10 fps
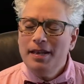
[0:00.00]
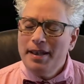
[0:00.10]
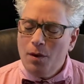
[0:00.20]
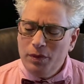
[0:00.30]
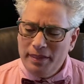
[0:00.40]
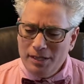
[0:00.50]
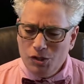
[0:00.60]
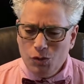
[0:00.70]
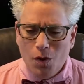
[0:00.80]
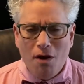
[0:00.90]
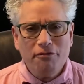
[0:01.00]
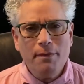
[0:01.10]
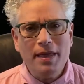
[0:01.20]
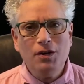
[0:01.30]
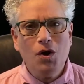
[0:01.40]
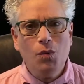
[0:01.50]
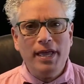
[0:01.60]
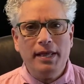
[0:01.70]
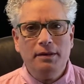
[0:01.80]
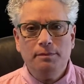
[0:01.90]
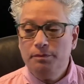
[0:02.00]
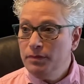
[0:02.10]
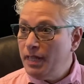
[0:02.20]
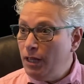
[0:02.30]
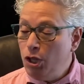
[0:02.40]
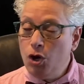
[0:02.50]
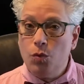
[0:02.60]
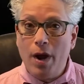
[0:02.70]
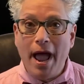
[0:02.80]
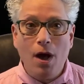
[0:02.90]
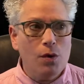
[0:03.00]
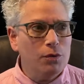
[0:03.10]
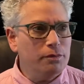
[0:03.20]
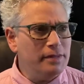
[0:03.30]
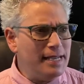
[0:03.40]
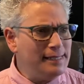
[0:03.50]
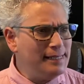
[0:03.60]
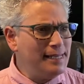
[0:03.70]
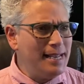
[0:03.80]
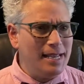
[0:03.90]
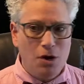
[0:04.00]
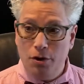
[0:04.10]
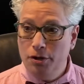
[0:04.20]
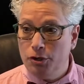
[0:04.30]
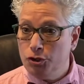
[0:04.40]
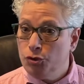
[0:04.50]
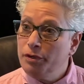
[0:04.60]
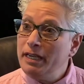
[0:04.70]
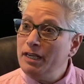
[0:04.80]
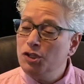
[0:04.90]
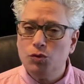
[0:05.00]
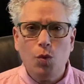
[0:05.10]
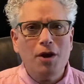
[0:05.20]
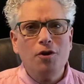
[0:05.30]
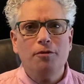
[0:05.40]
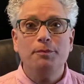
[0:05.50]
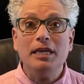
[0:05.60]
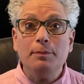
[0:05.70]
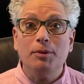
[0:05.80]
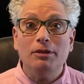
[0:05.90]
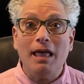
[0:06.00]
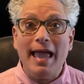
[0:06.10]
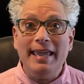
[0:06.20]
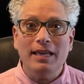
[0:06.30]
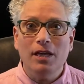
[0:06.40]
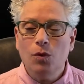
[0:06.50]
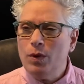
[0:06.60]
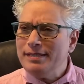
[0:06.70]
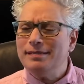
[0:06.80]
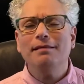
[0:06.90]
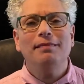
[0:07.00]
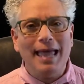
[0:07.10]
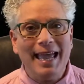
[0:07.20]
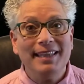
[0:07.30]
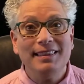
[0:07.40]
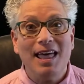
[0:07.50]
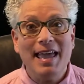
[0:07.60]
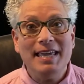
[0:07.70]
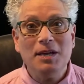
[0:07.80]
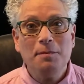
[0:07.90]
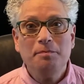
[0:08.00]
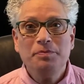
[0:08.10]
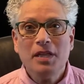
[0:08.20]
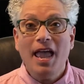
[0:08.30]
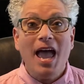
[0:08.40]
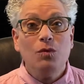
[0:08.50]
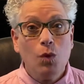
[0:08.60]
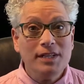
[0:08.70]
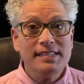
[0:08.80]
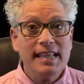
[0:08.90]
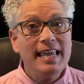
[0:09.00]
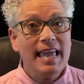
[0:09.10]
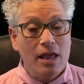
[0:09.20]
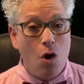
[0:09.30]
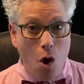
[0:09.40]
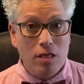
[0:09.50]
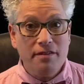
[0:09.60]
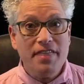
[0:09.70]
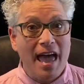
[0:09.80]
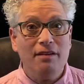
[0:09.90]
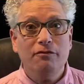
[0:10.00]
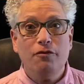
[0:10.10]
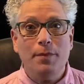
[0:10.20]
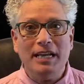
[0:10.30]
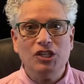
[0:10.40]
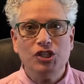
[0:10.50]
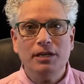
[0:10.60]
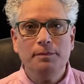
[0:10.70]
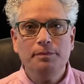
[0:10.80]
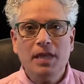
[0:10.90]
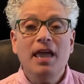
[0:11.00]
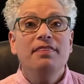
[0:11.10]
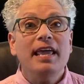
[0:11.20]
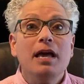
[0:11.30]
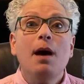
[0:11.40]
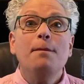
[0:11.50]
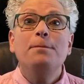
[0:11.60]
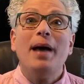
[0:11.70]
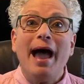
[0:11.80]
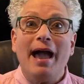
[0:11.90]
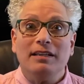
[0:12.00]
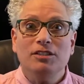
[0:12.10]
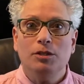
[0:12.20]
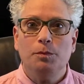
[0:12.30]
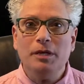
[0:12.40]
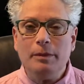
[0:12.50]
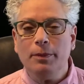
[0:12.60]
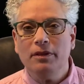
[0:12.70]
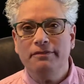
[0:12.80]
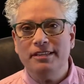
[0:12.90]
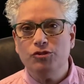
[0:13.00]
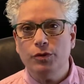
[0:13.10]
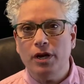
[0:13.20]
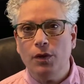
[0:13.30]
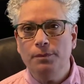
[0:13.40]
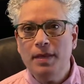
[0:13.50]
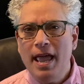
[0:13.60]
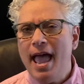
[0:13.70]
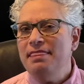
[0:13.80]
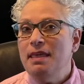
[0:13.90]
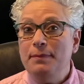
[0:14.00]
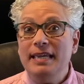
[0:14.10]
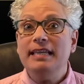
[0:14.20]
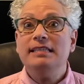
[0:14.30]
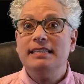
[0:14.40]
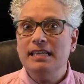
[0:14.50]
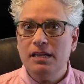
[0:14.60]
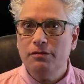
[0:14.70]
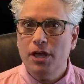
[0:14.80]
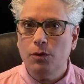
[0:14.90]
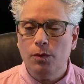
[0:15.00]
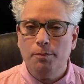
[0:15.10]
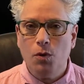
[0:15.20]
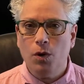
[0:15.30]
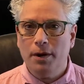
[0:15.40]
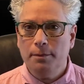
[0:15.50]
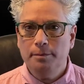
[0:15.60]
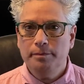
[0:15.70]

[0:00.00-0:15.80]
Now, when these 12 men go in, they look around, they see, are there trees? What are the people like? What's the land like? And once they get all of that information, they come back to the people of Israel and they begin to give their report.